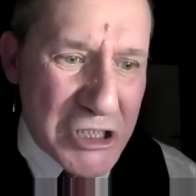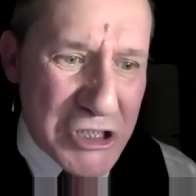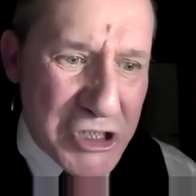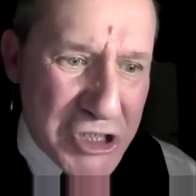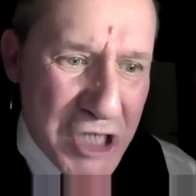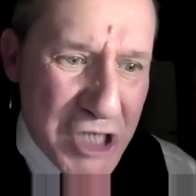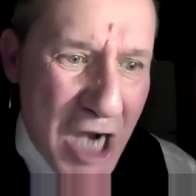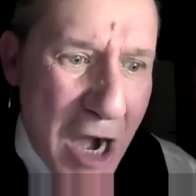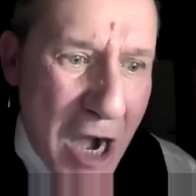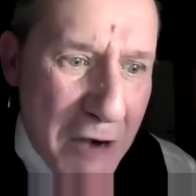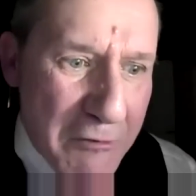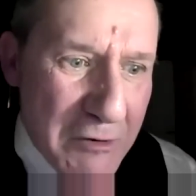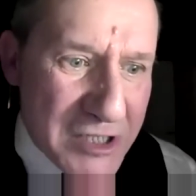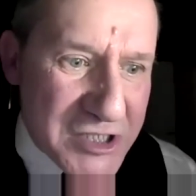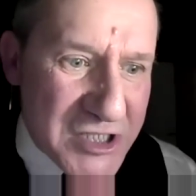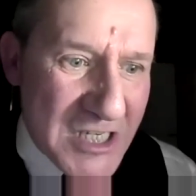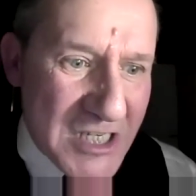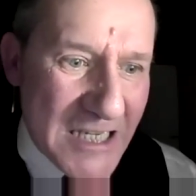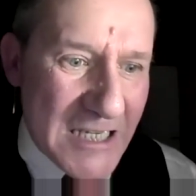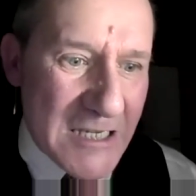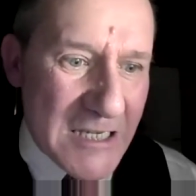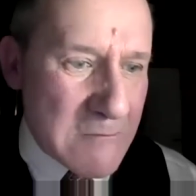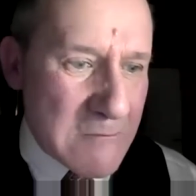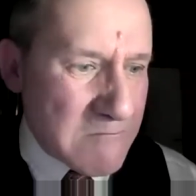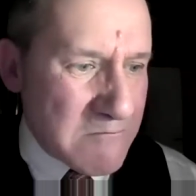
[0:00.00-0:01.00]

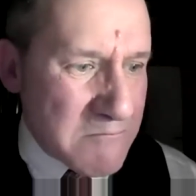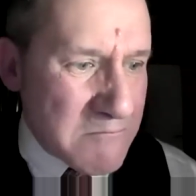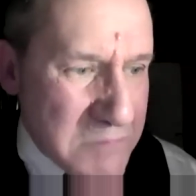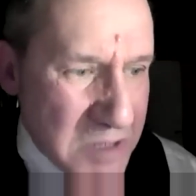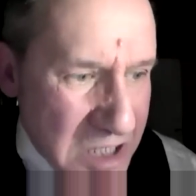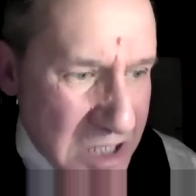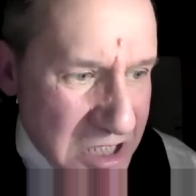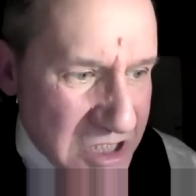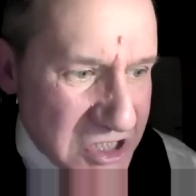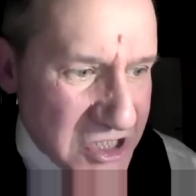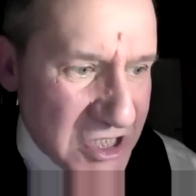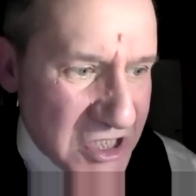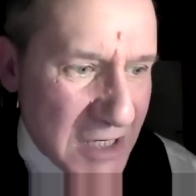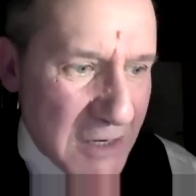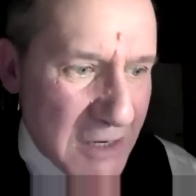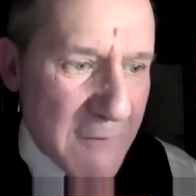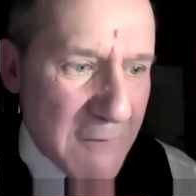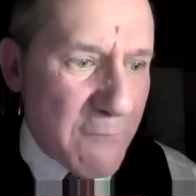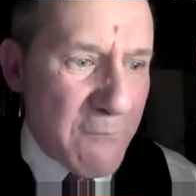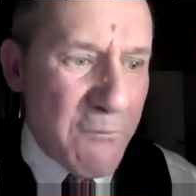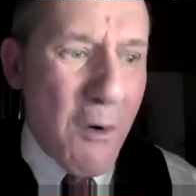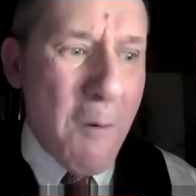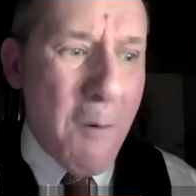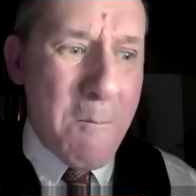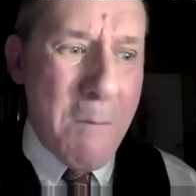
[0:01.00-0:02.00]
Charity, mercy,
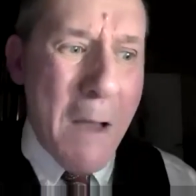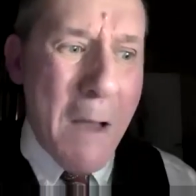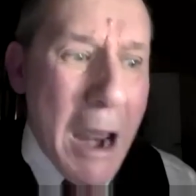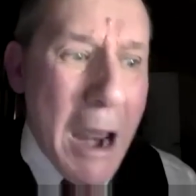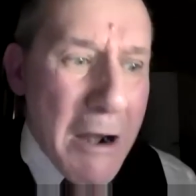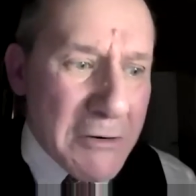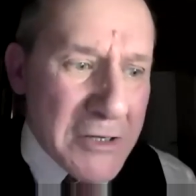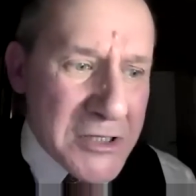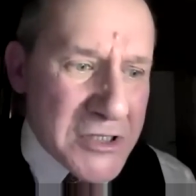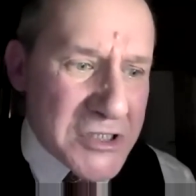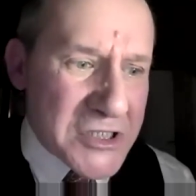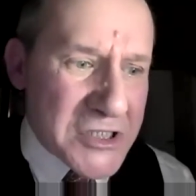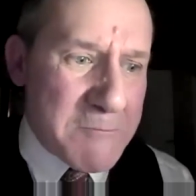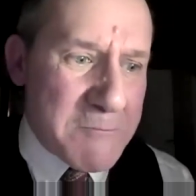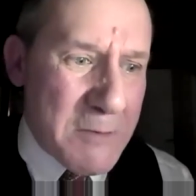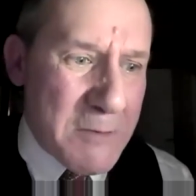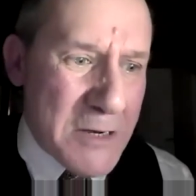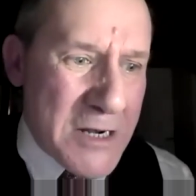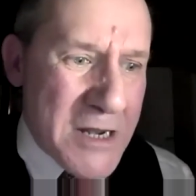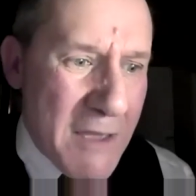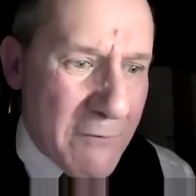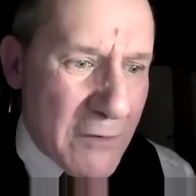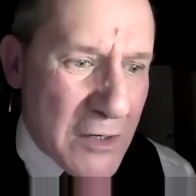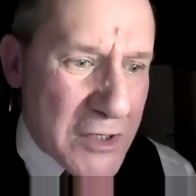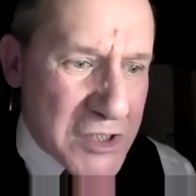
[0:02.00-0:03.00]
forbearance, and
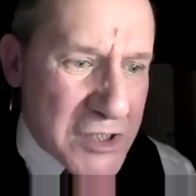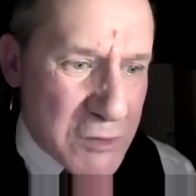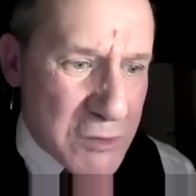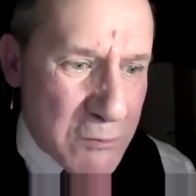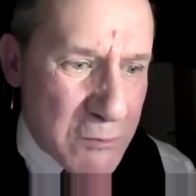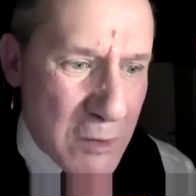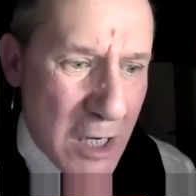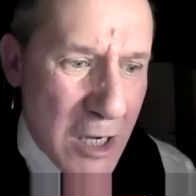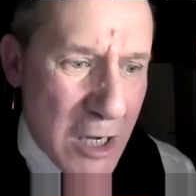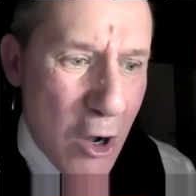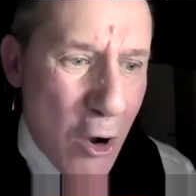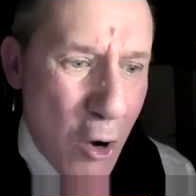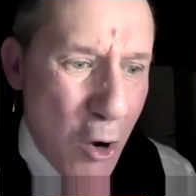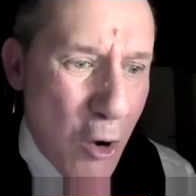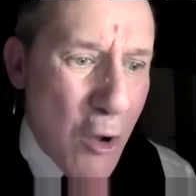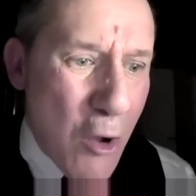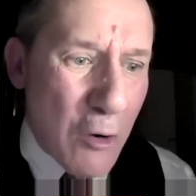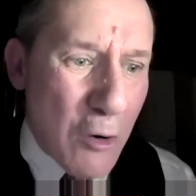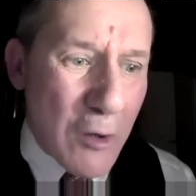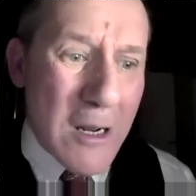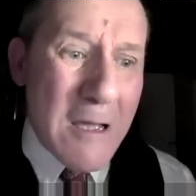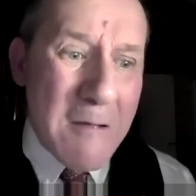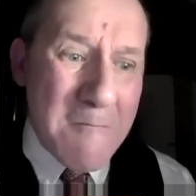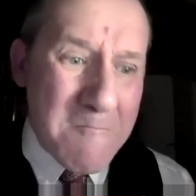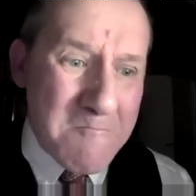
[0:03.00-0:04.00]
benevolence were
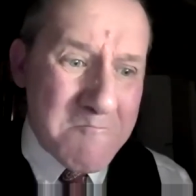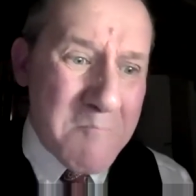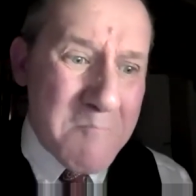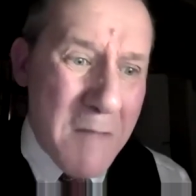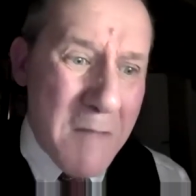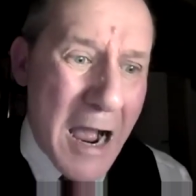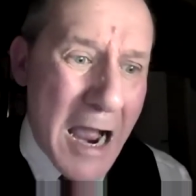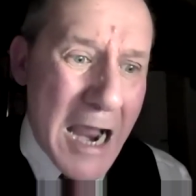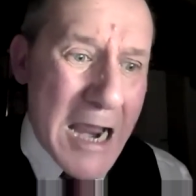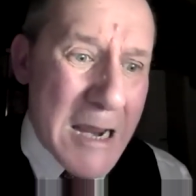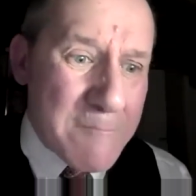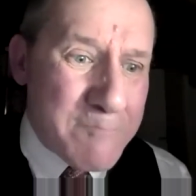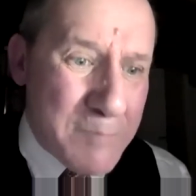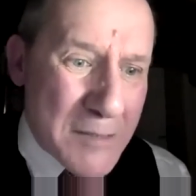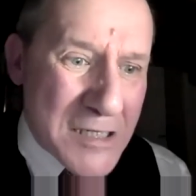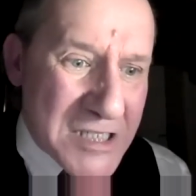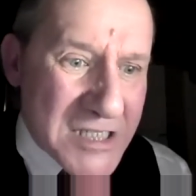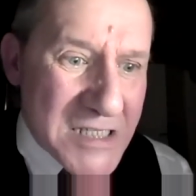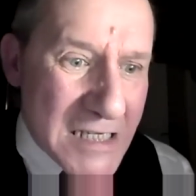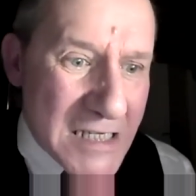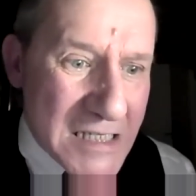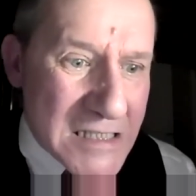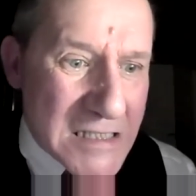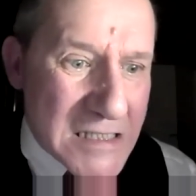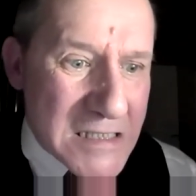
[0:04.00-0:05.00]
all my
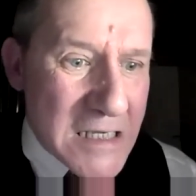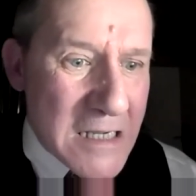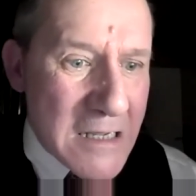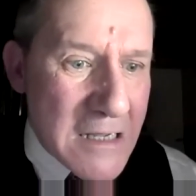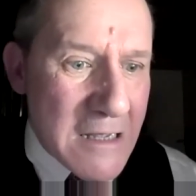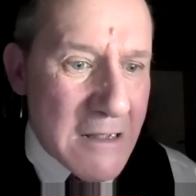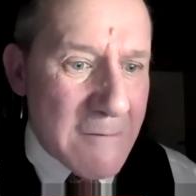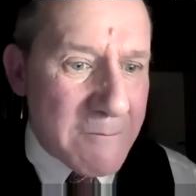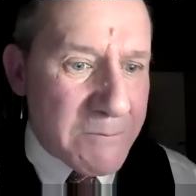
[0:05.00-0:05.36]
business.